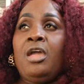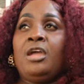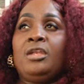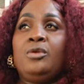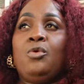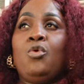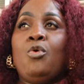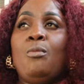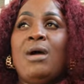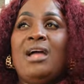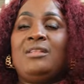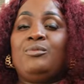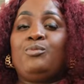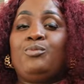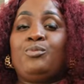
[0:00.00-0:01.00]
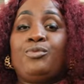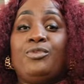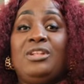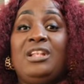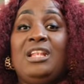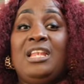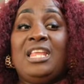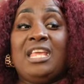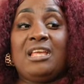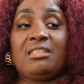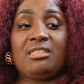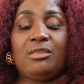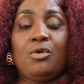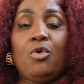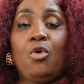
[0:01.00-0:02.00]
The woman
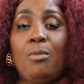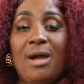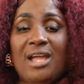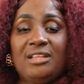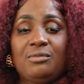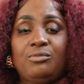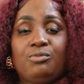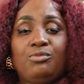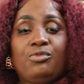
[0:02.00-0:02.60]
lace the woman